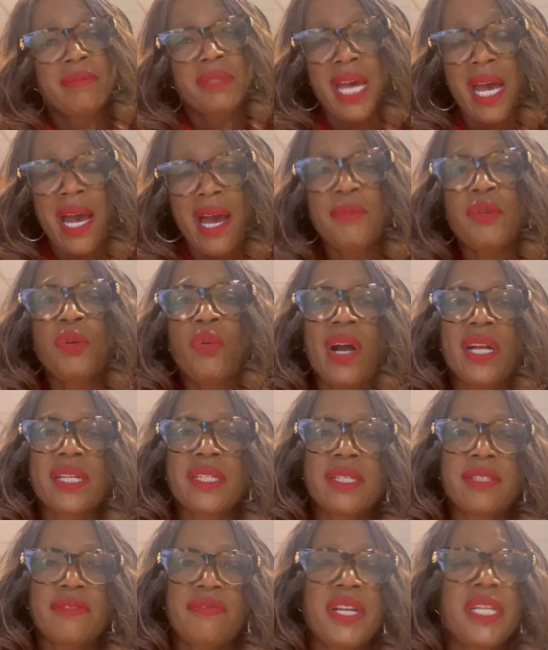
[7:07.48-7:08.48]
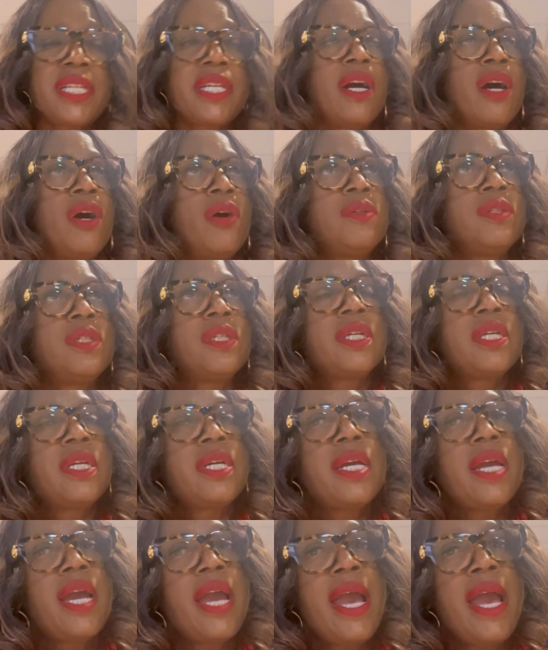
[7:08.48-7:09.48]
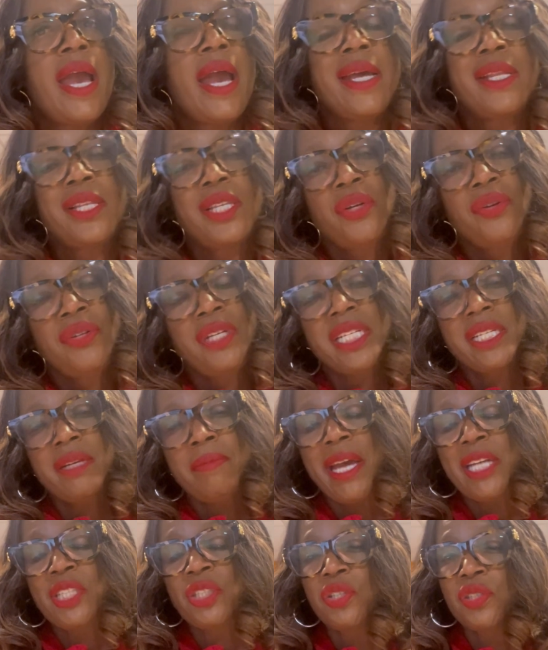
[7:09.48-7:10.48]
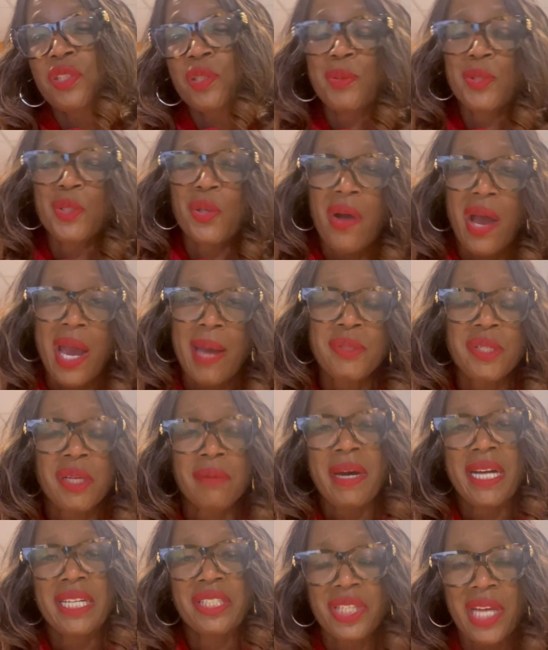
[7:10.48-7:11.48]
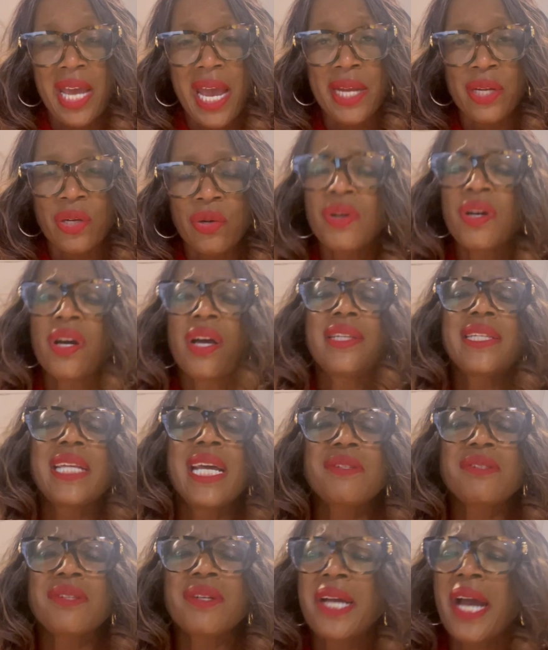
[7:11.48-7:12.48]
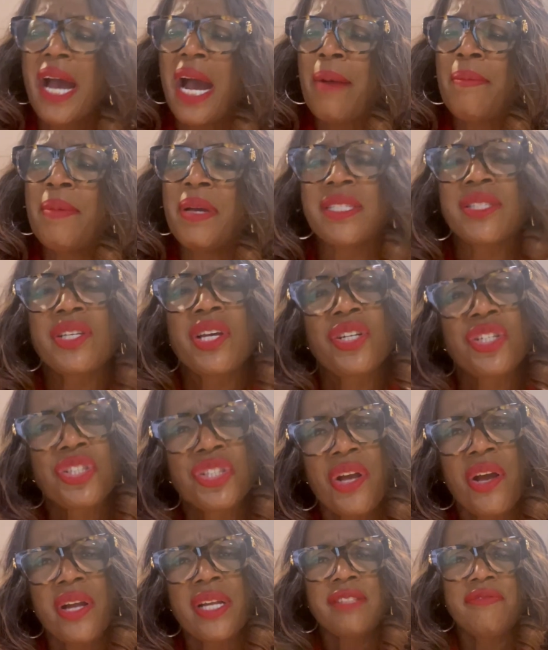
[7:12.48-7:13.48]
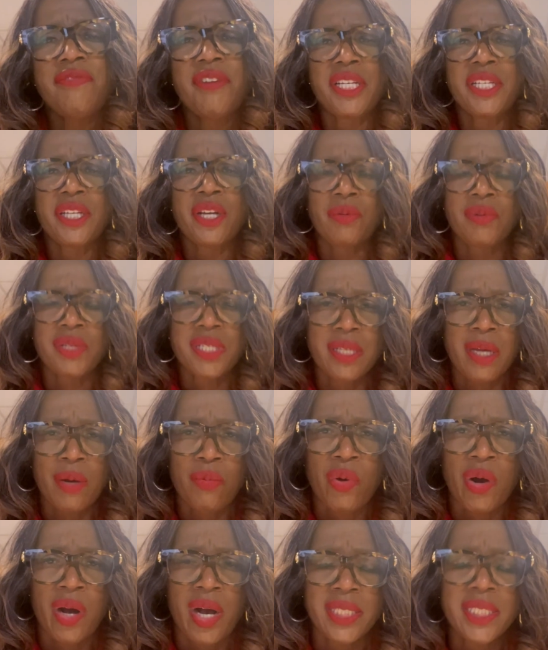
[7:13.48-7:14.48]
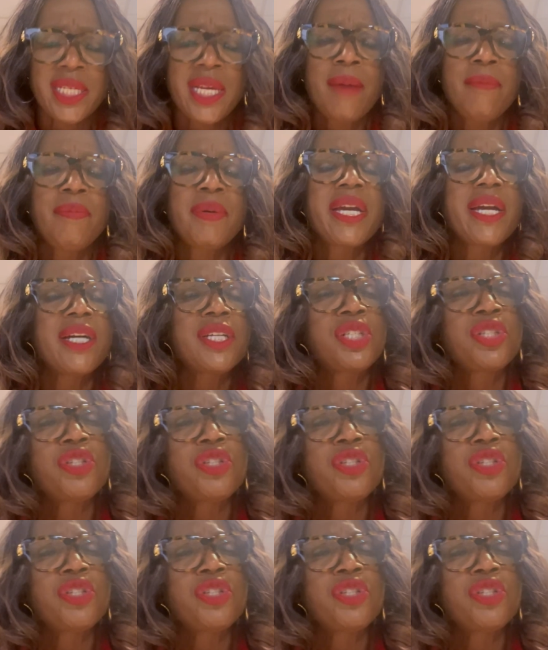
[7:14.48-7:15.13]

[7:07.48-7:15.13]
time you watch this video, and you need to make sure you subscribe to my channel, leave some comments, share this video with someone, because